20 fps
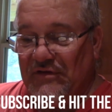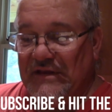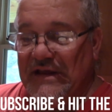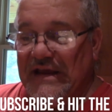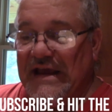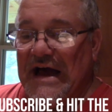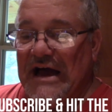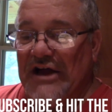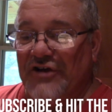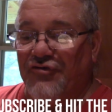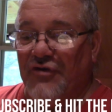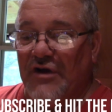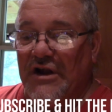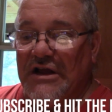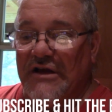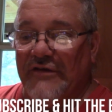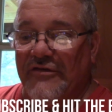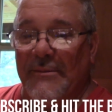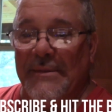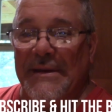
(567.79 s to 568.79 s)

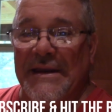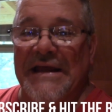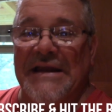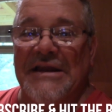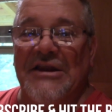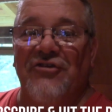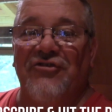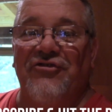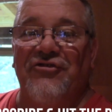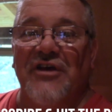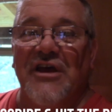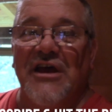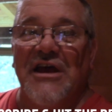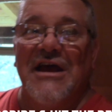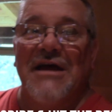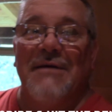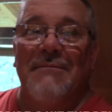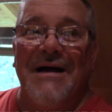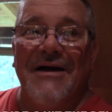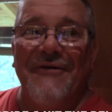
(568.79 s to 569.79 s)
dehydrating of the bananas.
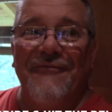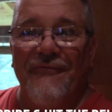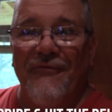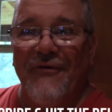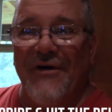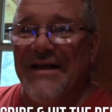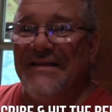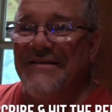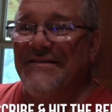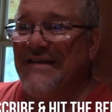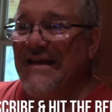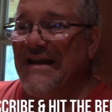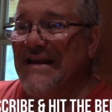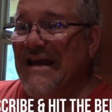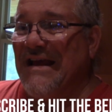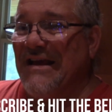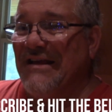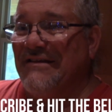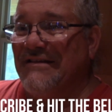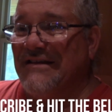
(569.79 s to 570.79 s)
My friend said
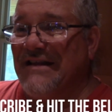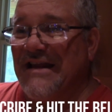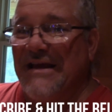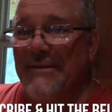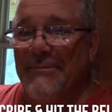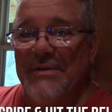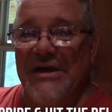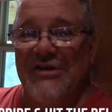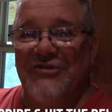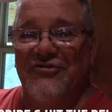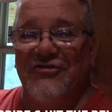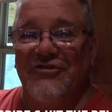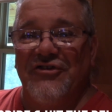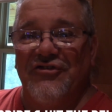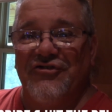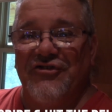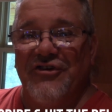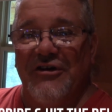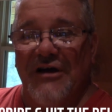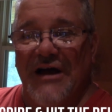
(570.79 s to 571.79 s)
he going to get peaches
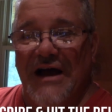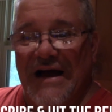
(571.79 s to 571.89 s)
this year.